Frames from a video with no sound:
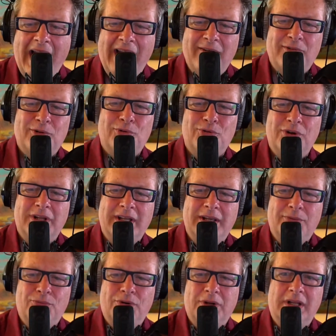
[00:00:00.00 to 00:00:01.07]
Have a
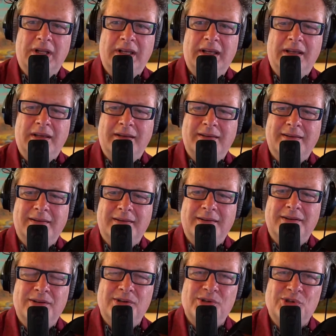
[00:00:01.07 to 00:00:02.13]
really, really
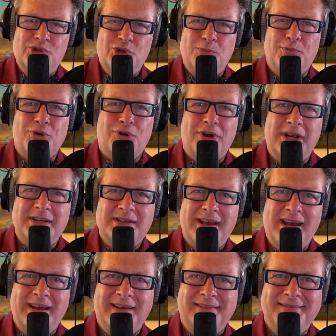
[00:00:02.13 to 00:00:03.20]
super great
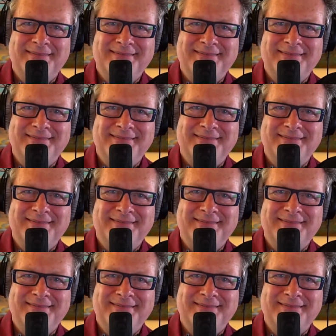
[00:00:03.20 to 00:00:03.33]
day.